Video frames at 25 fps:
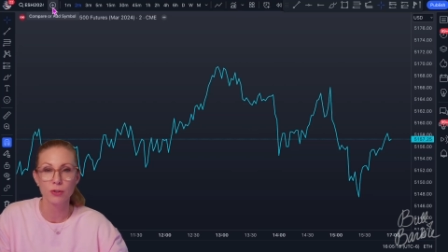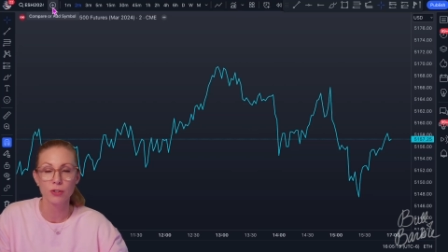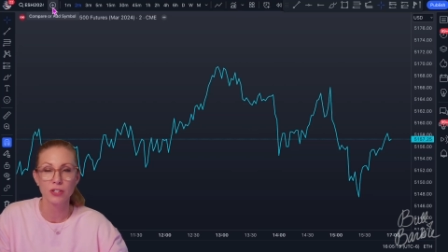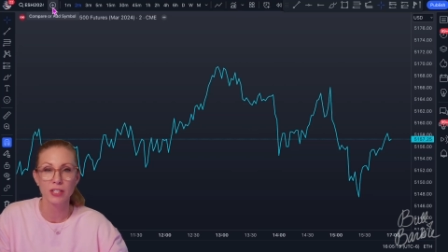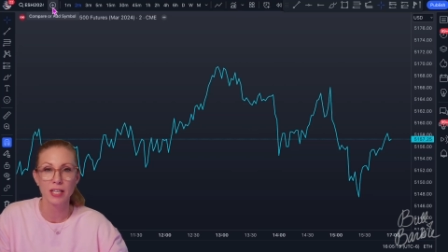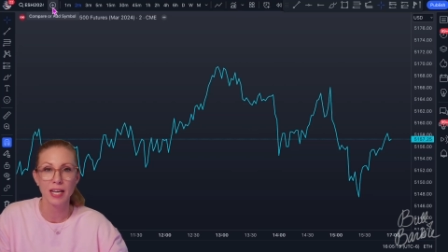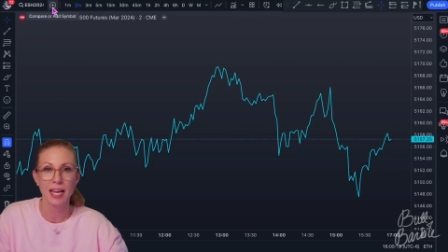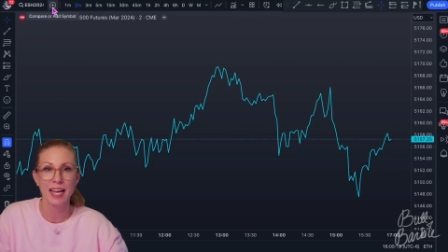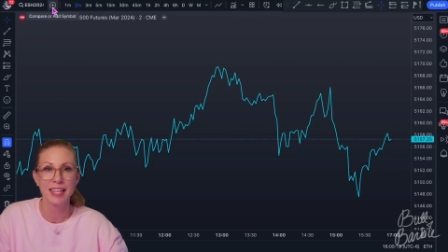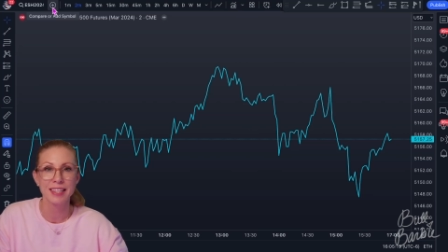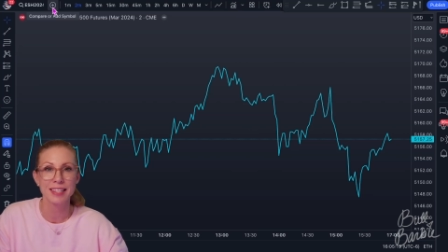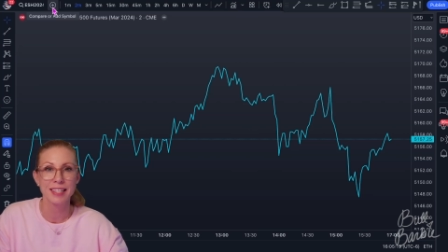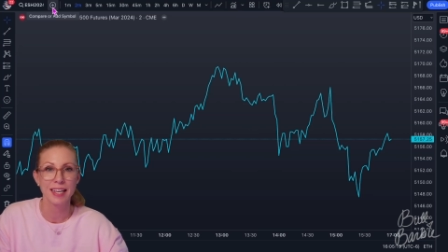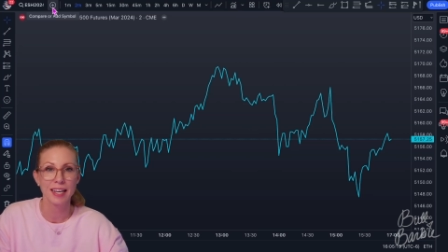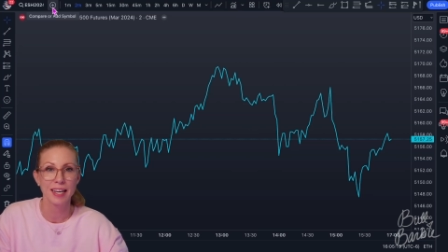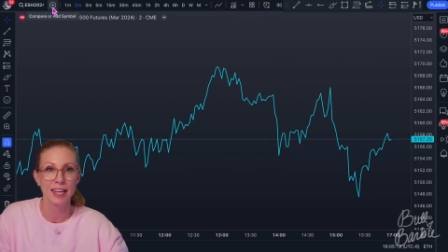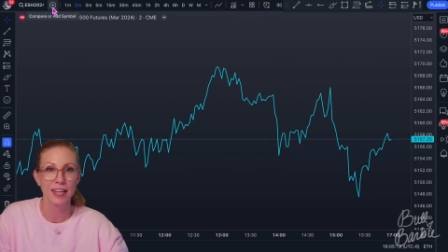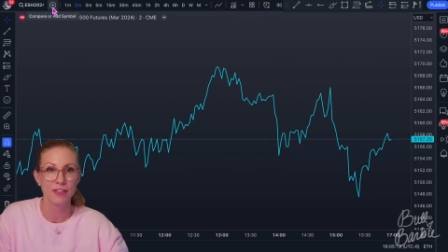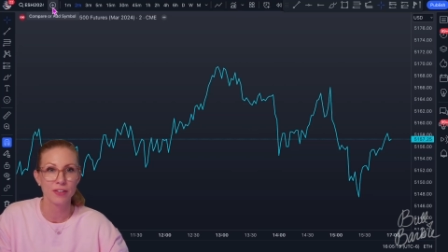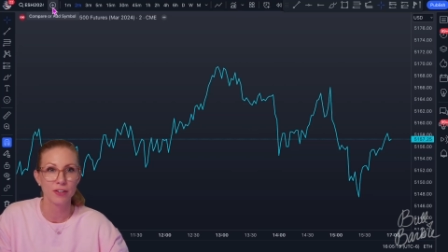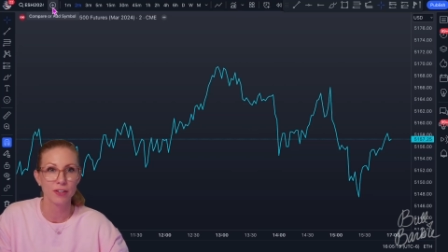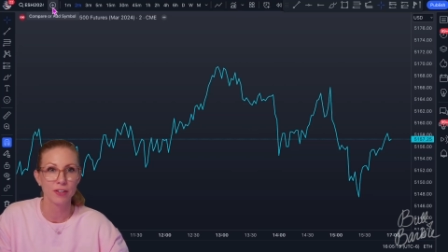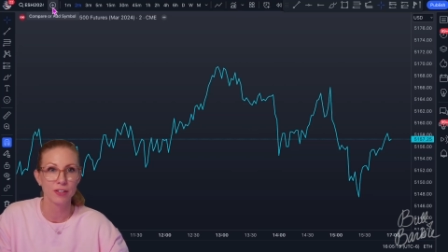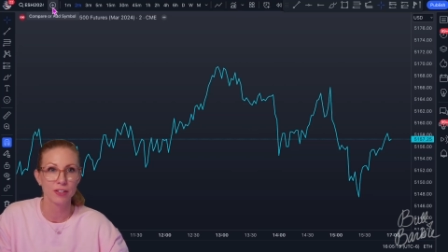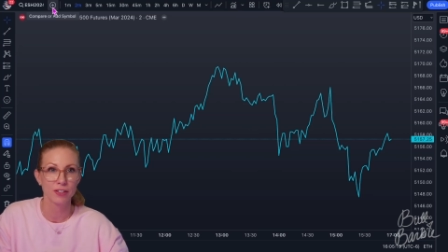to add the
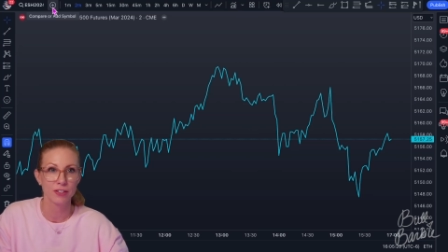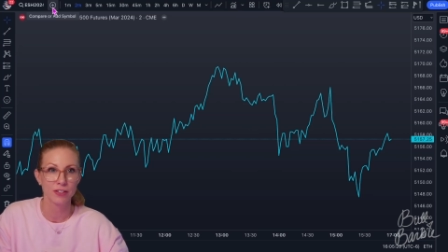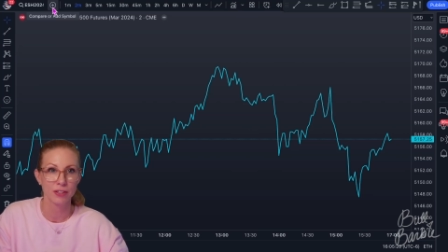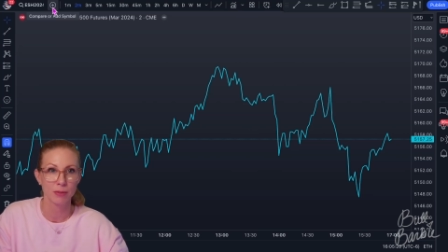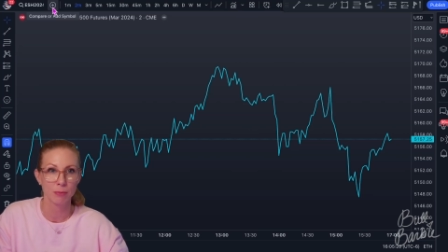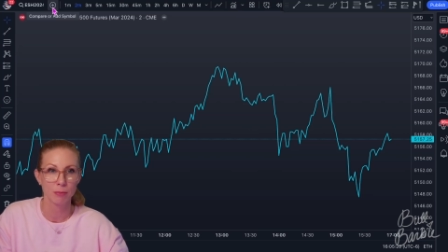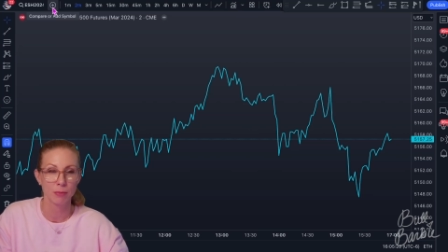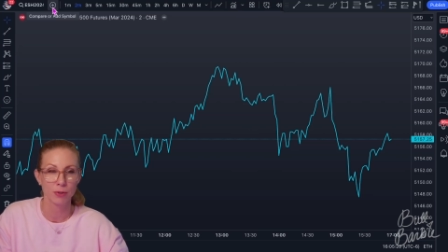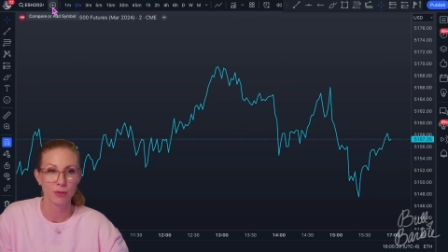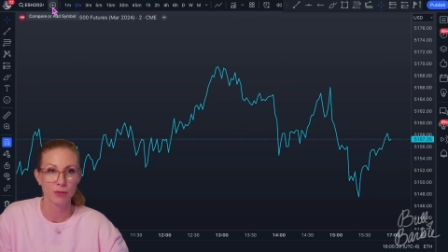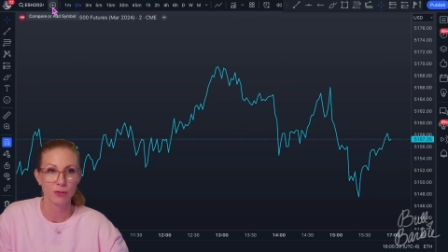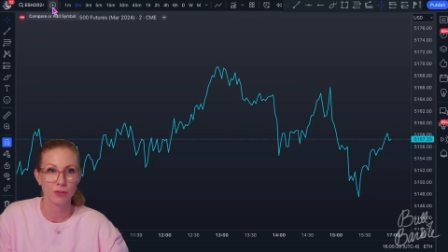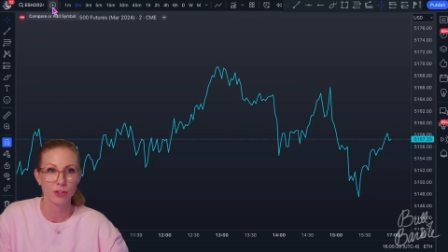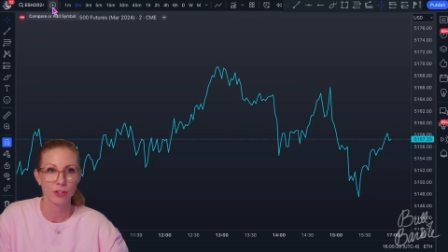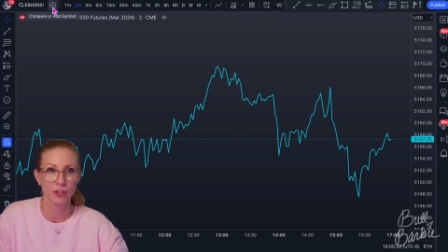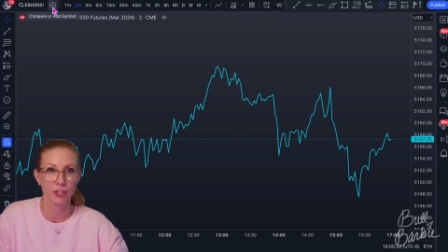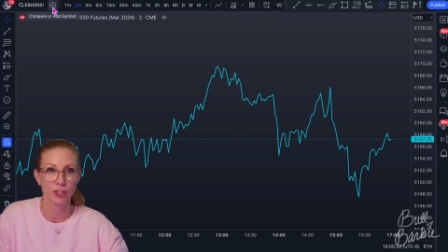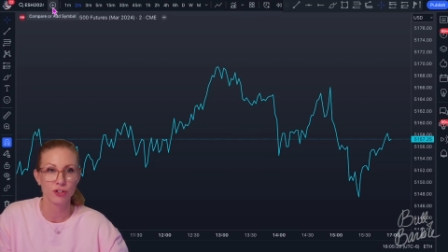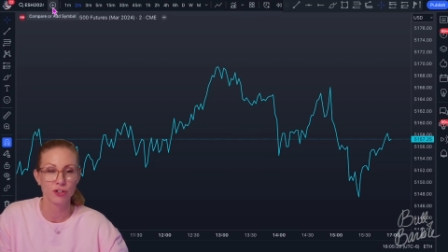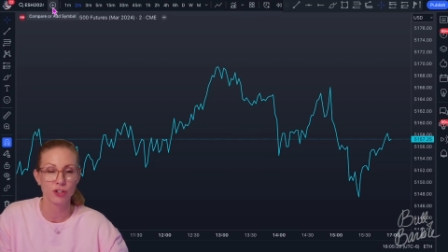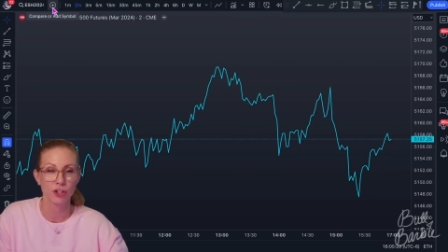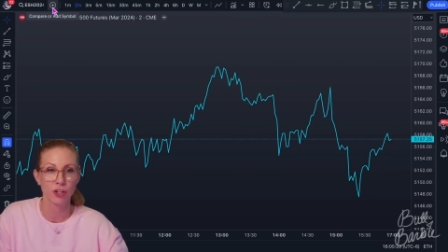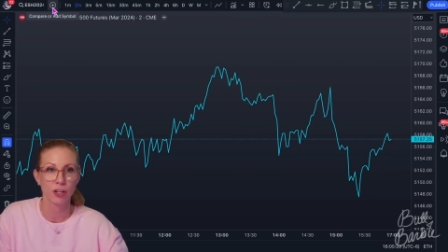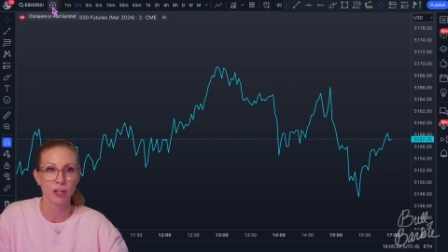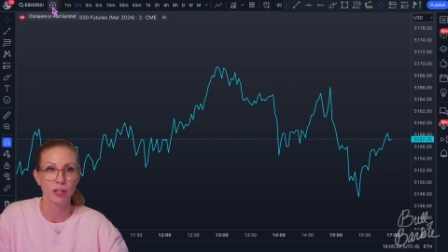other symbols to the
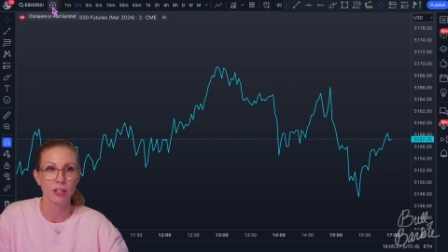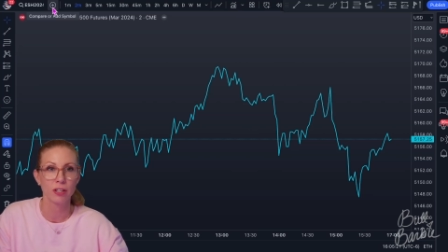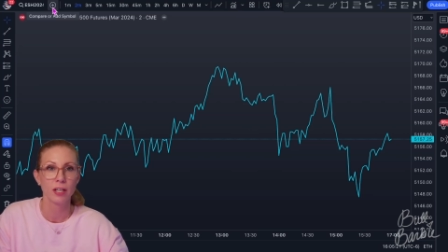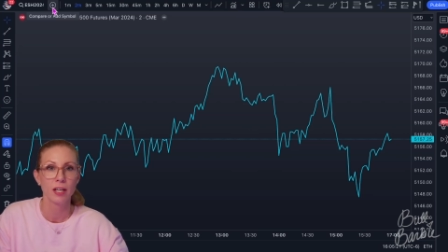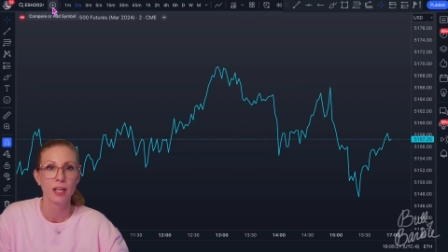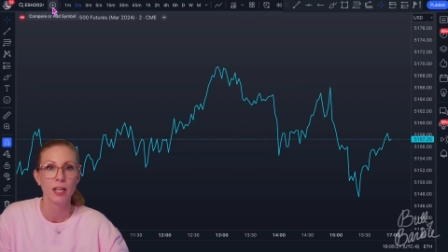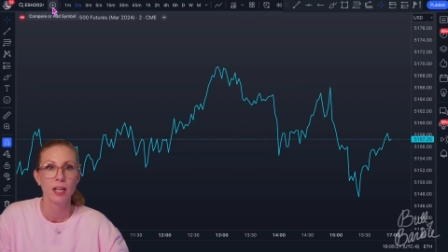chart.